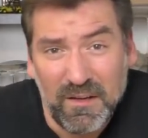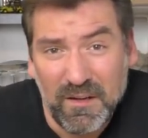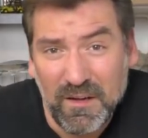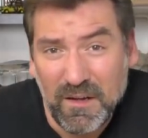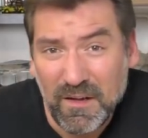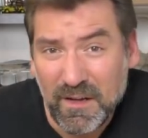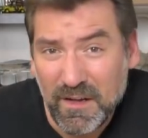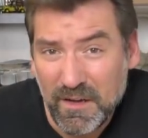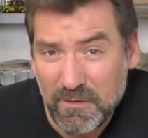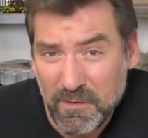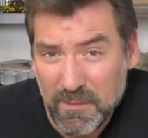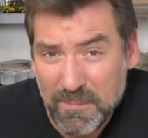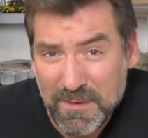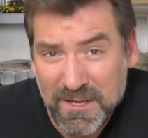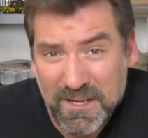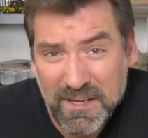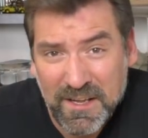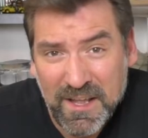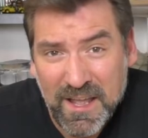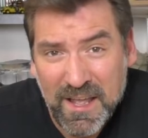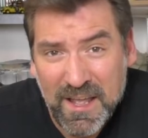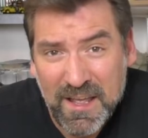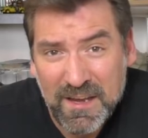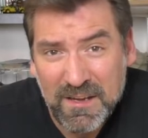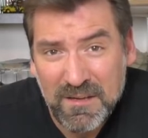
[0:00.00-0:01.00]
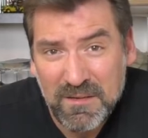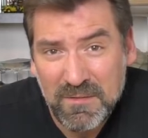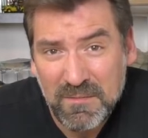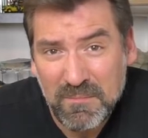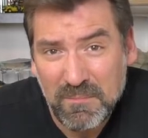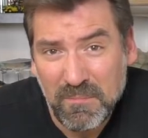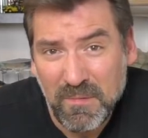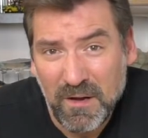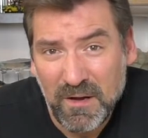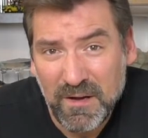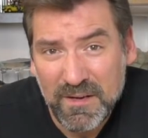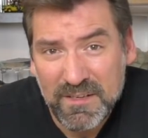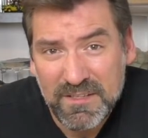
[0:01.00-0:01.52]
I repeat again,
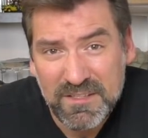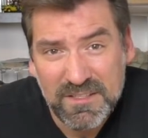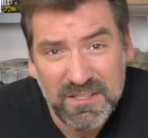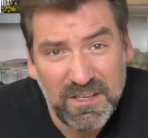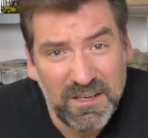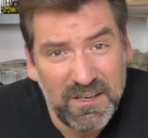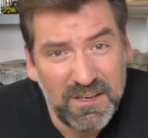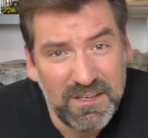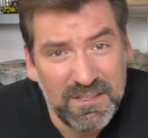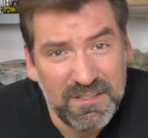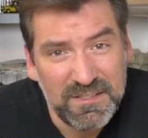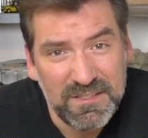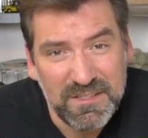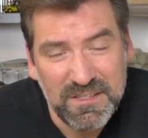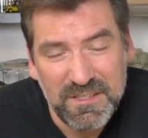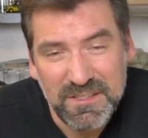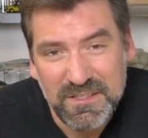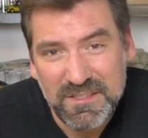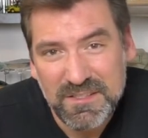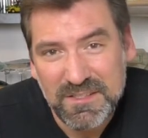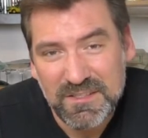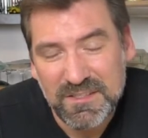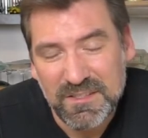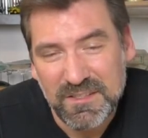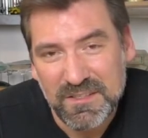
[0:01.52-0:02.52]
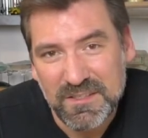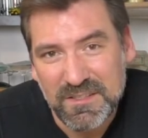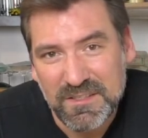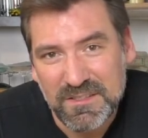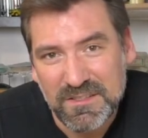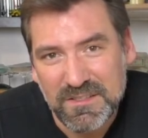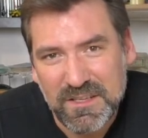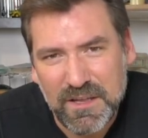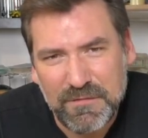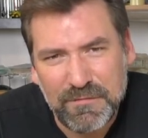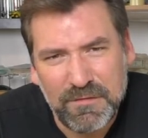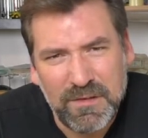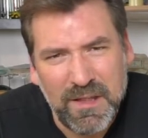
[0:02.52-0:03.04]
my size is
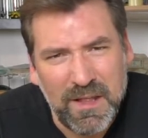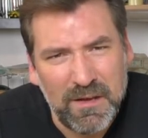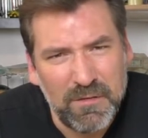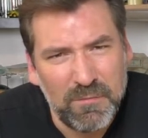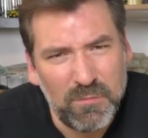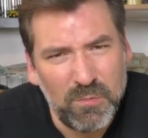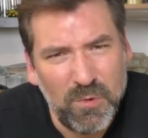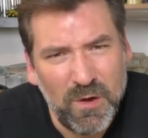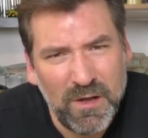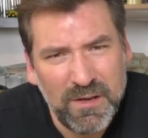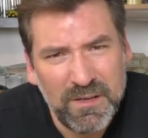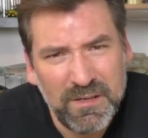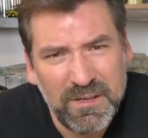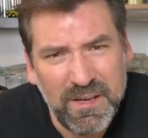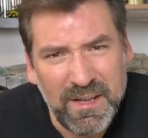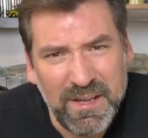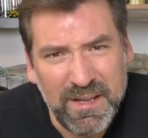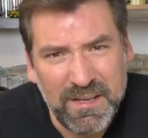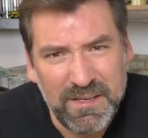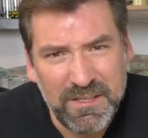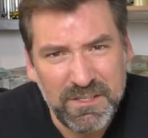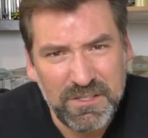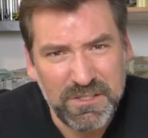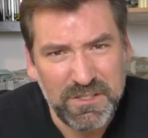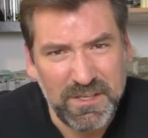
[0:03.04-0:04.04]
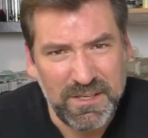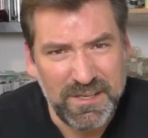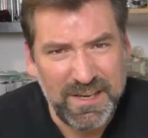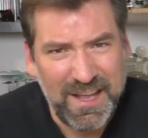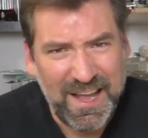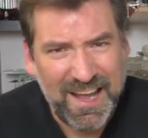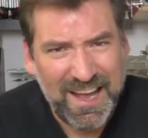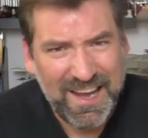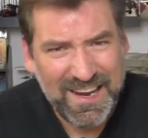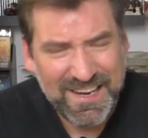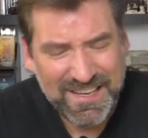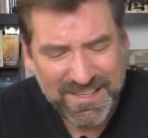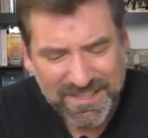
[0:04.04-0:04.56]
7 1/2 inch in
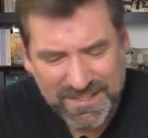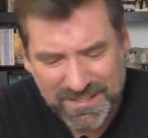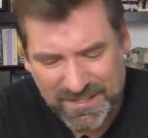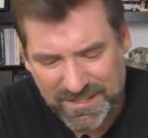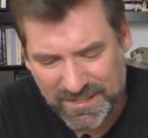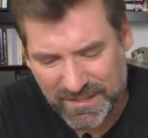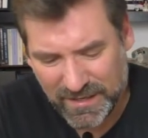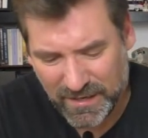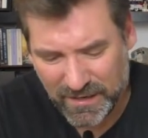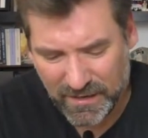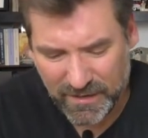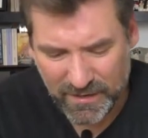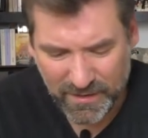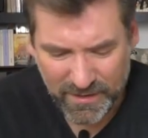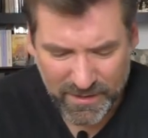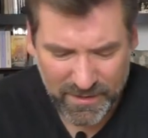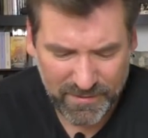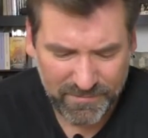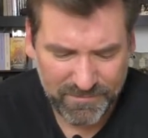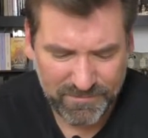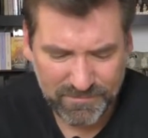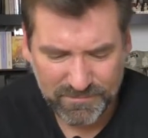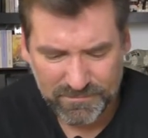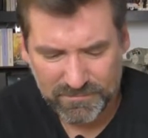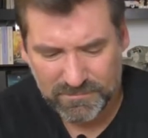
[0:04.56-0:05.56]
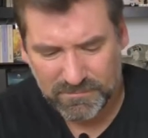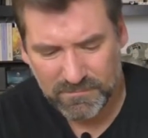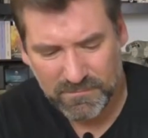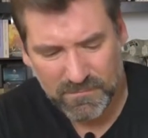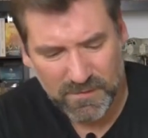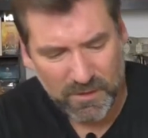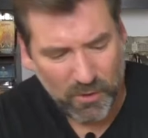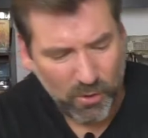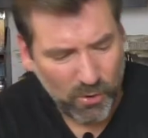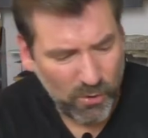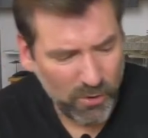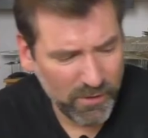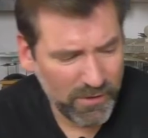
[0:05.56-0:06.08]
height. I
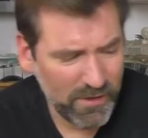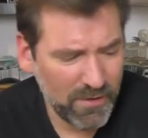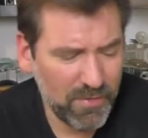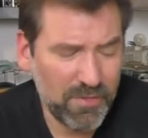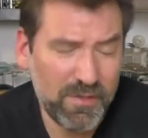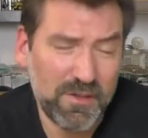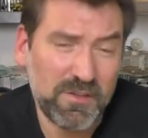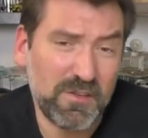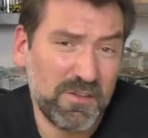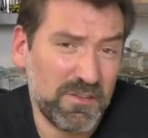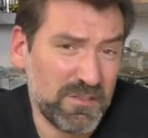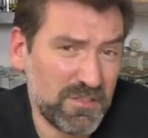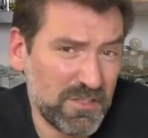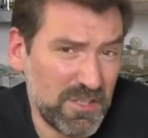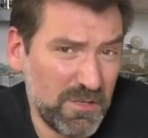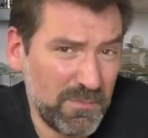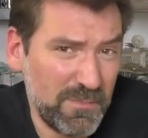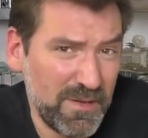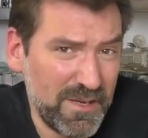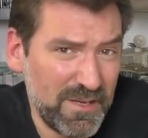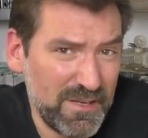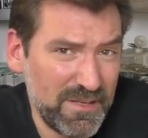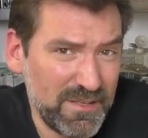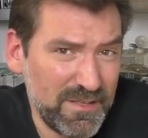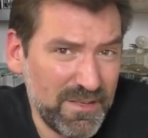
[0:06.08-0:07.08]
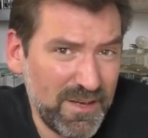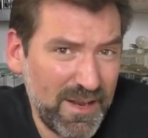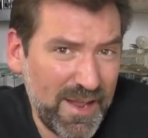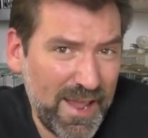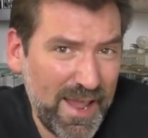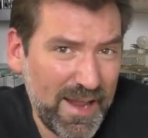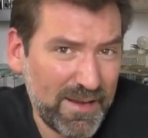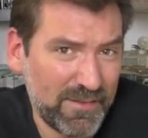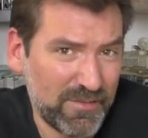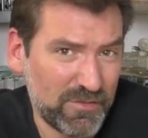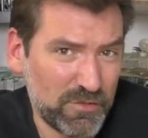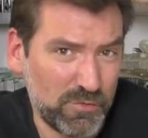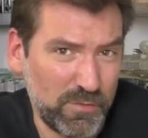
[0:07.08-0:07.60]
ordered the costume in
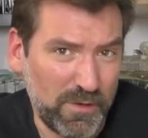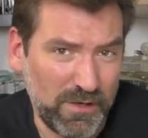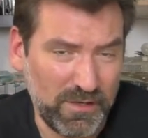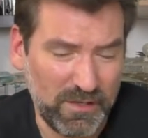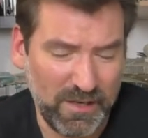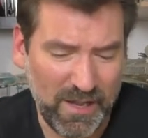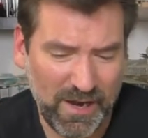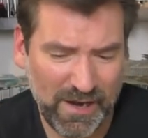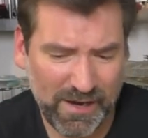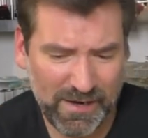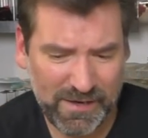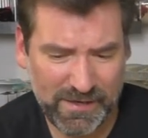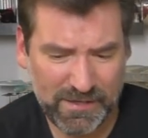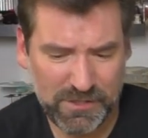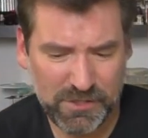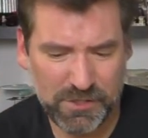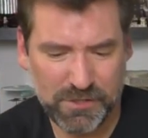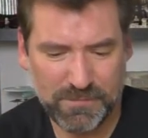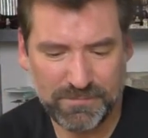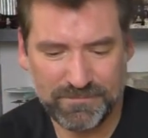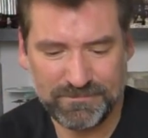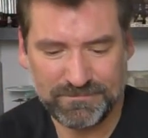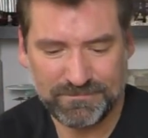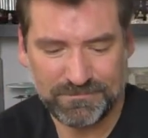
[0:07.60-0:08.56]
extra large.